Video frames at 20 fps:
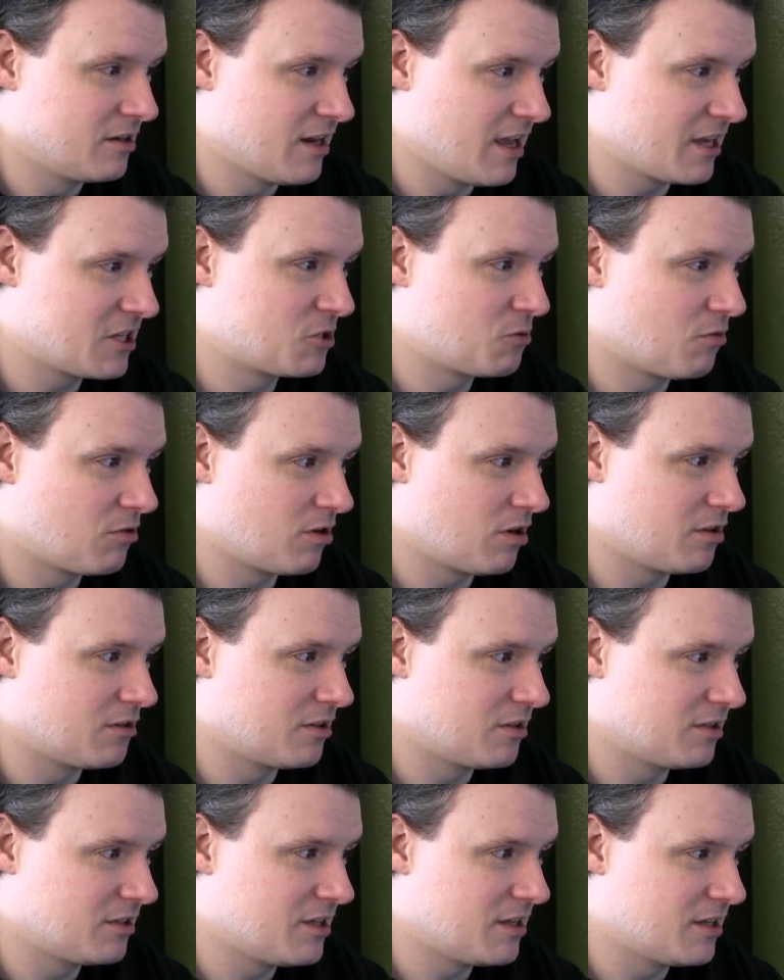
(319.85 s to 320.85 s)
next one on
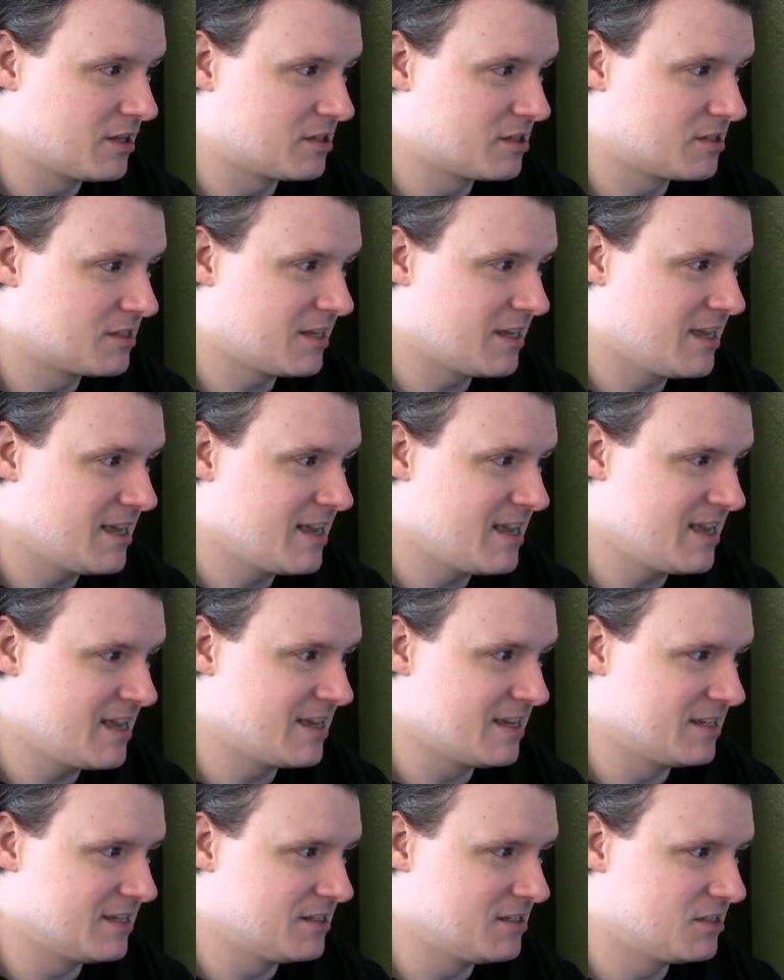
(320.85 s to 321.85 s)
the list
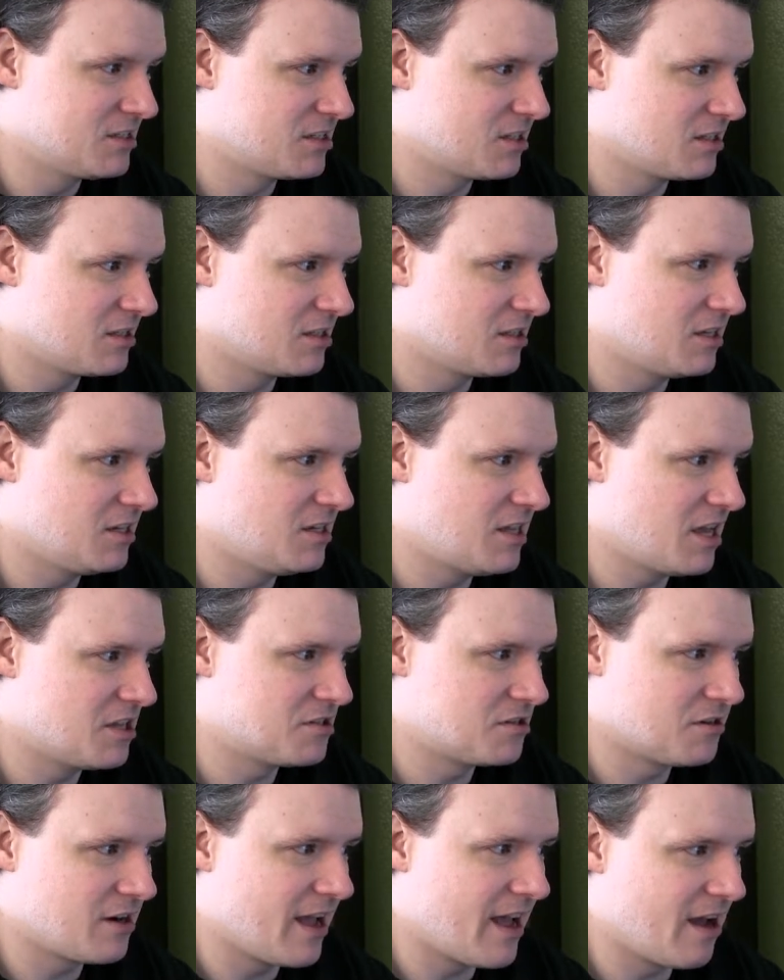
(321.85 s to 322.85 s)
is the
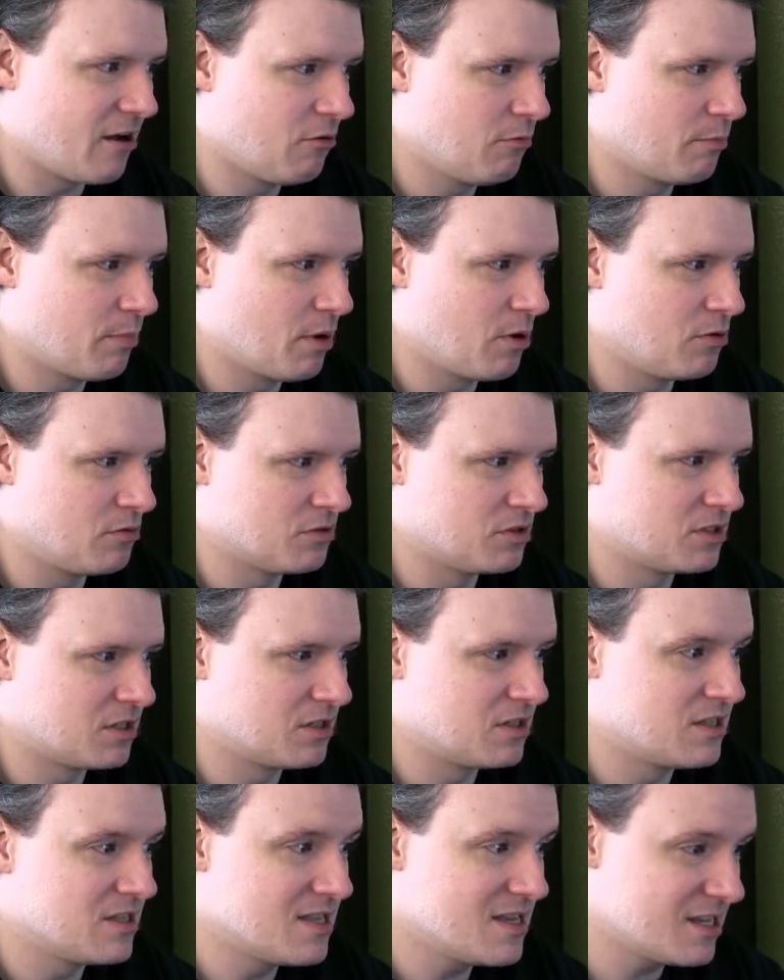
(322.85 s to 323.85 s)
Desert Outpost,
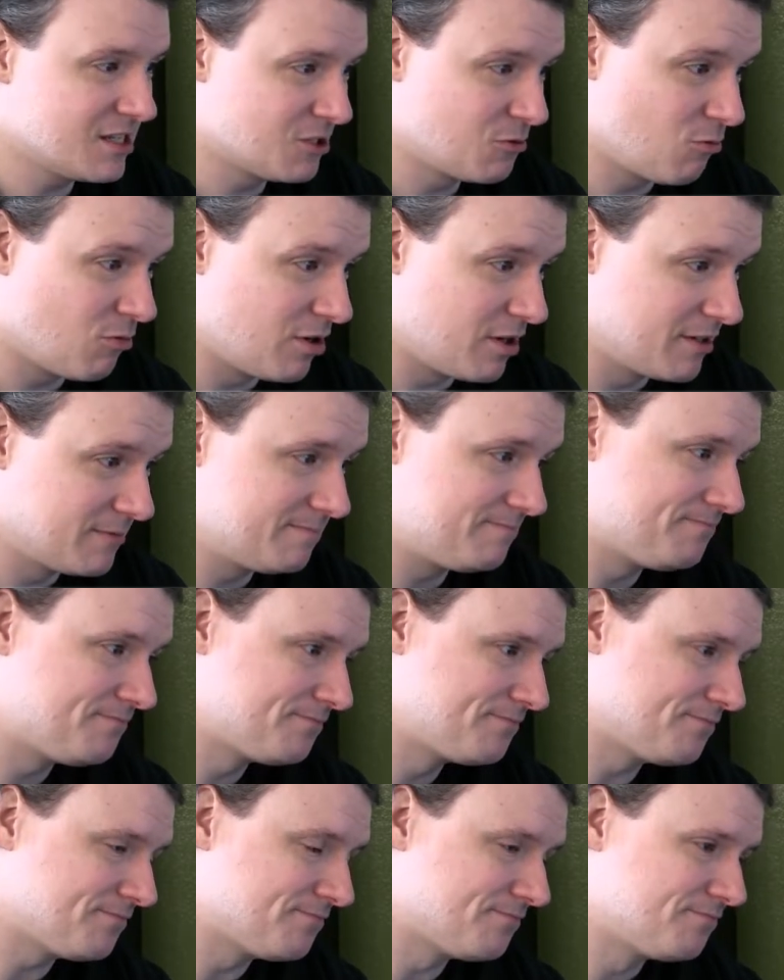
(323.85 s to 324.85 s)
and this one
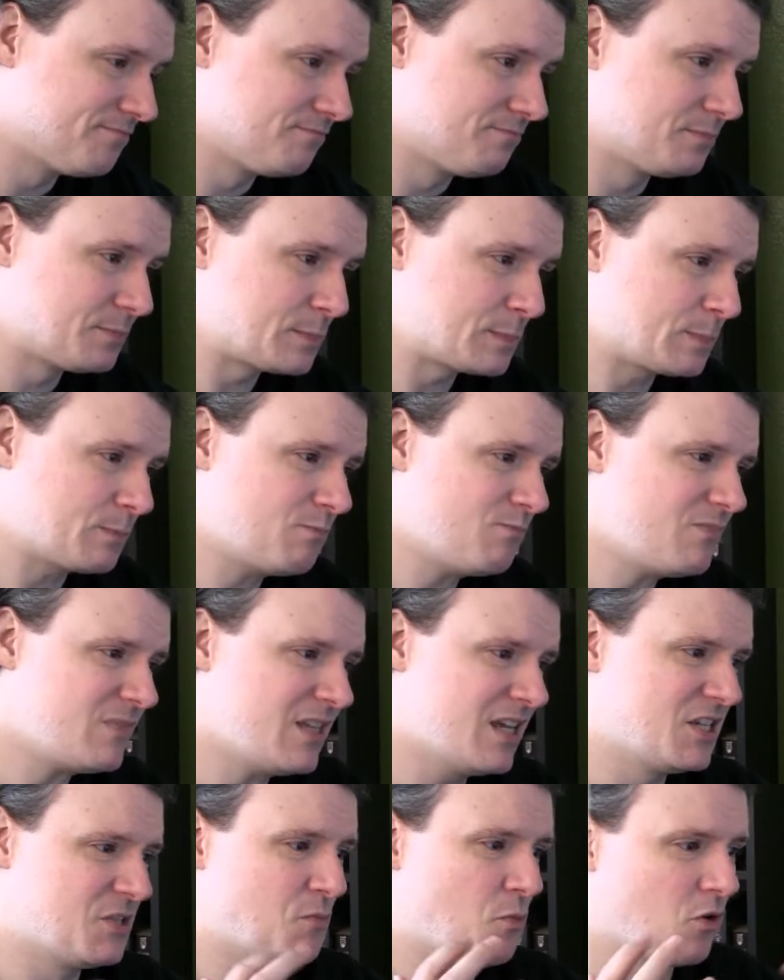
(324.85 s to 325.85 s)

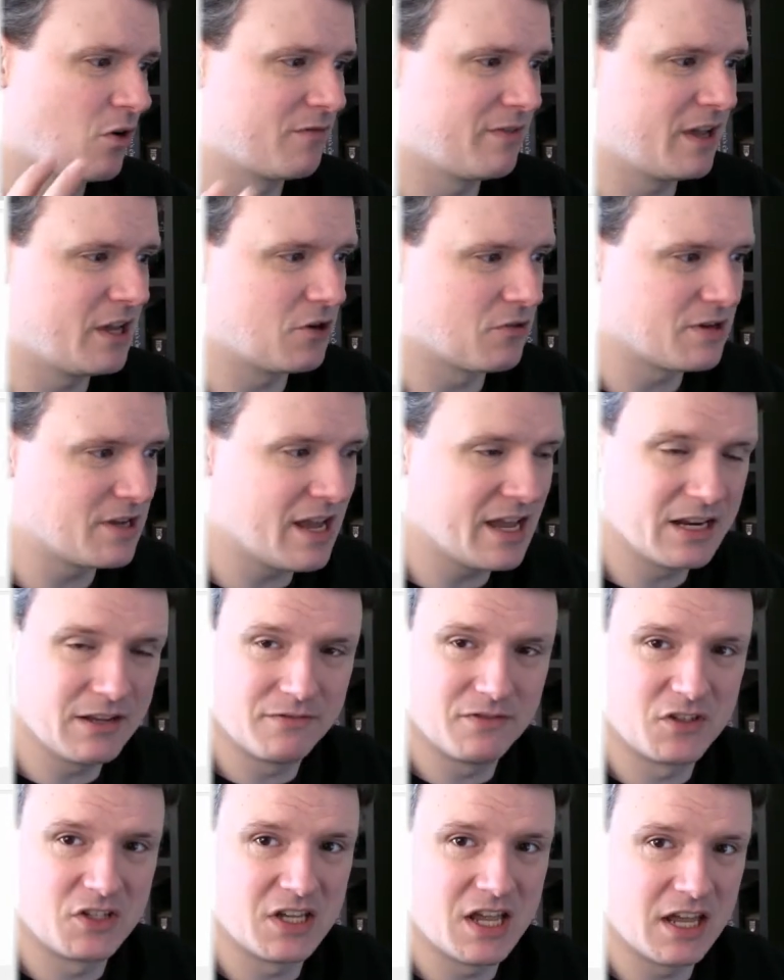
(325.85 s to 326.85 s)
is more of a
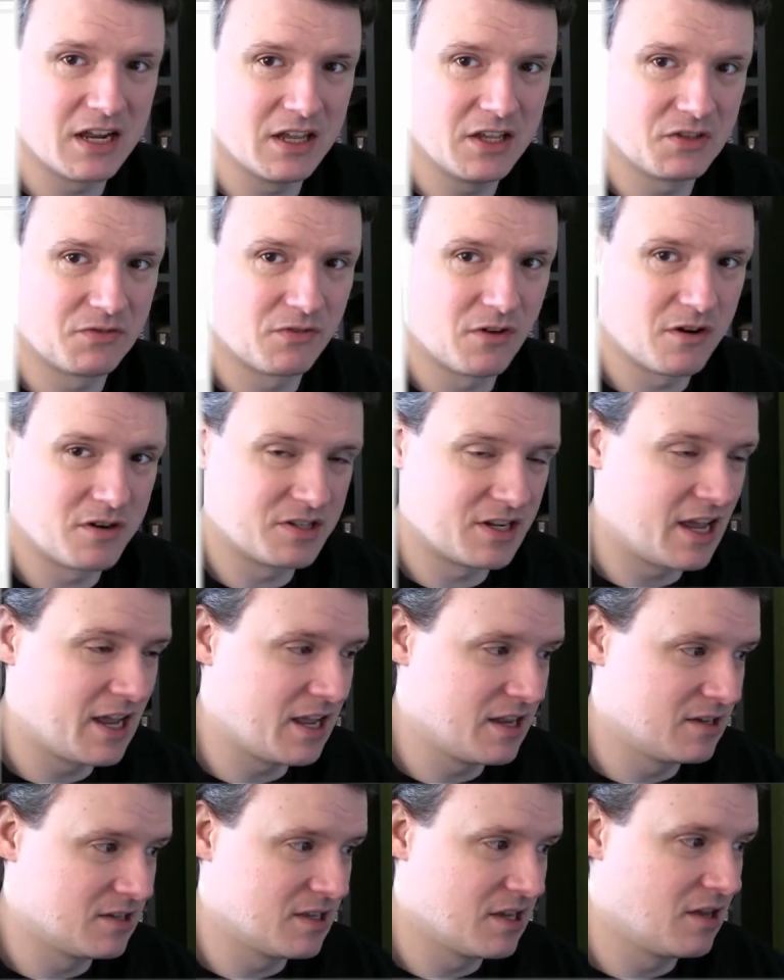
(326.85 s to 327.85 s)
creative set as far as I
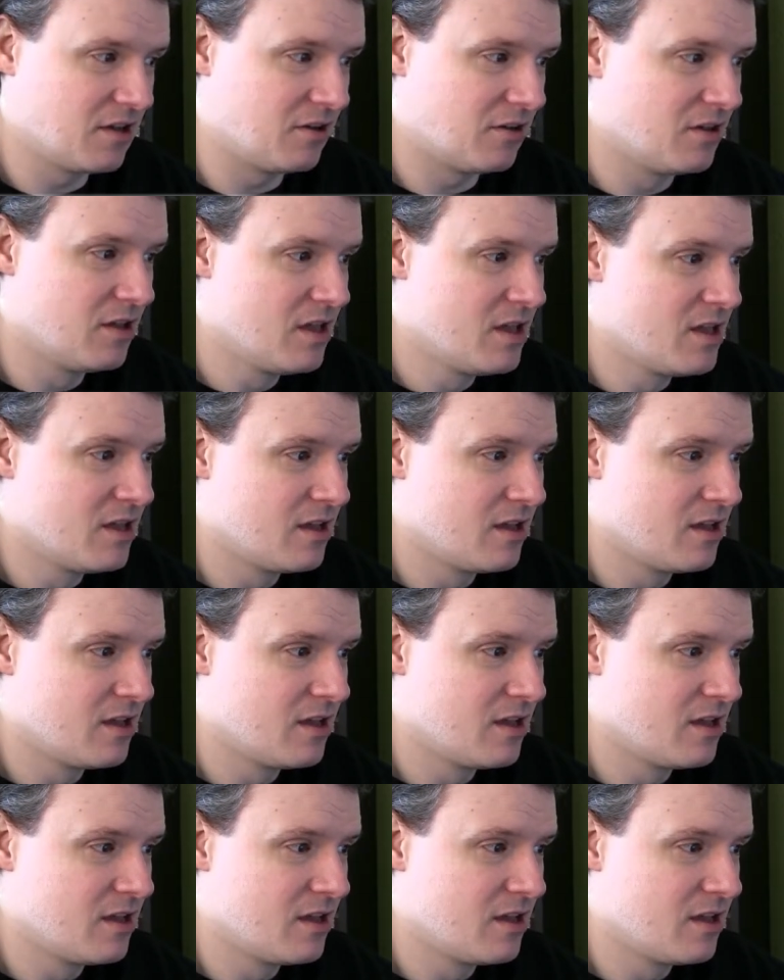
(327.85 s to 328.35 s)
can tell.